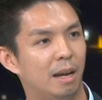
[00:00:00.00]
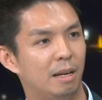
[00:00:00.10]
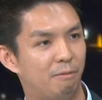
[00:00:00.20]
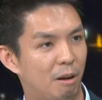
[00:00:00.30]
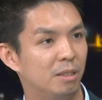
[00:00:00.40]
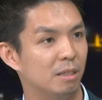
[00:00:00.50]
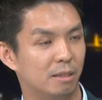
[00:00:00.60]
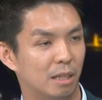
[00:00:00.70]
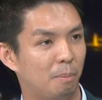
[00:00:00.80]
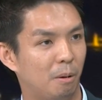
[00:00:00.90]
And they found this in
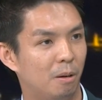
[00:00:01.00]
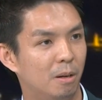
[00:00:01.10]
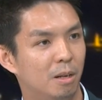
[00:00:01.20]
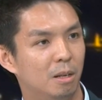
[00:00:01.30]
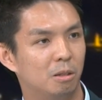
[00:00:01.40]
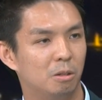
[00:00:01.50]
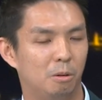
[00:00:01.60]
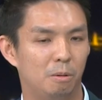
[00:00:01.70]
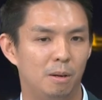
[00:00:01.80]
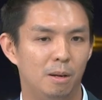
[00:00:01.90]
Singapore.
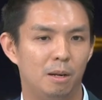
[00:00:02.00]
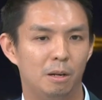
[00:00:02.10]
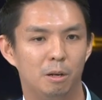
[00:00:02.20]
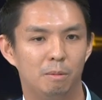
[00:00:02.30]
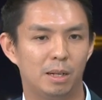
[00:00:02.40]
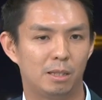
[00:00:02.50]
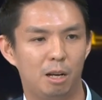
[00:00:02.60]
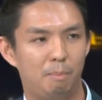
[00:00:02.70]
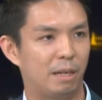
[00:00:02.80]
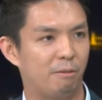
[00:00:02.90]
So, you know, there's a
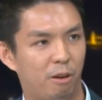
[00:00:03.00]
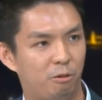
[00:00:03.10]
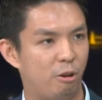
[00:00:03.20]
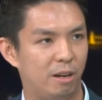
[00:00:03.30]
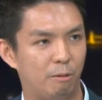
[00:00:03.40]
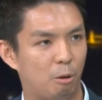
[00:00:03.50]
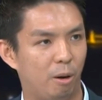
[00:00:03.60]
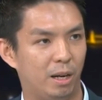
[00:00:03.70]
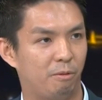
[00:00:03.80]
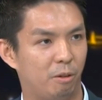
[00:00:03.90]
lot of back and forth training
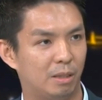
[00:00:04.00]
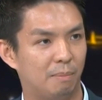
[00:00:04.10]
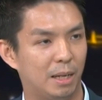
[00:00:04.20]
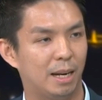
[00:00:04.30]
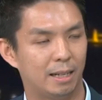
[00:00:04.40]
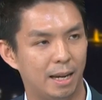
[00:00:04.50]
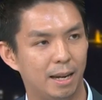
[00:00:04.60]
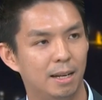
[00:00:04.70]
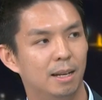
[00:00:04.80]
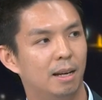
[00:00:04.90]
required for something like
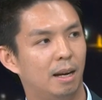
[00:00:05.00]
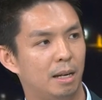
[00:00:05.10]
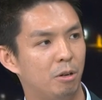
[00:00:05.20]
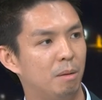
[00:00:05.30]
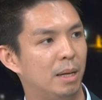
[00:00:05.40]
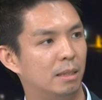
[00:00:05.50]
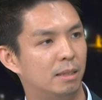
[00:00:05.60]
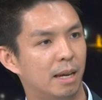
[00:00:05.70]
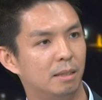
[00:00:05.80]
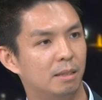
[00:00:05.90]
that. It only made
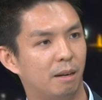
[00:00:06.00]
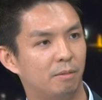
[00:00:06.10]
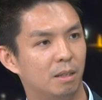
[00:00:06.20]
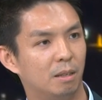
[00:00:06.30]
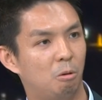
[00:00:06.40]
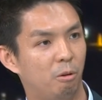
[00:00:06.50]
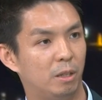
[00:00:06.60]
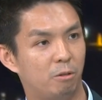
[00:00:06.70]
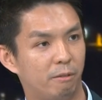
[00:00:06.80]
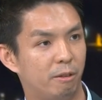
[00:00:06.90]
sense after
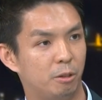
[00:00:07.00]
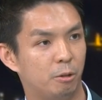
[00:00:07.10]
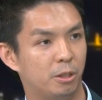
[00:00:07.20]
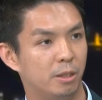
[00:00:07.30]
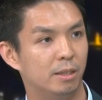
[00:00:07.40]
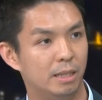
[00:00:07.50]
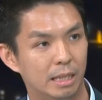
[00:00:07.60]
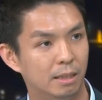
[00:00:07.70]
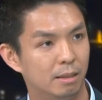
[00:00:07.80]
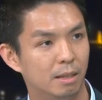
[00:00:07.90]
COVID travel restrictions
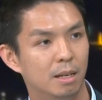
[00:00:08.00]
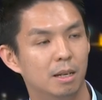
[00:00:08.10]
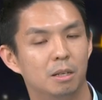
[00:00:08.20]
eased.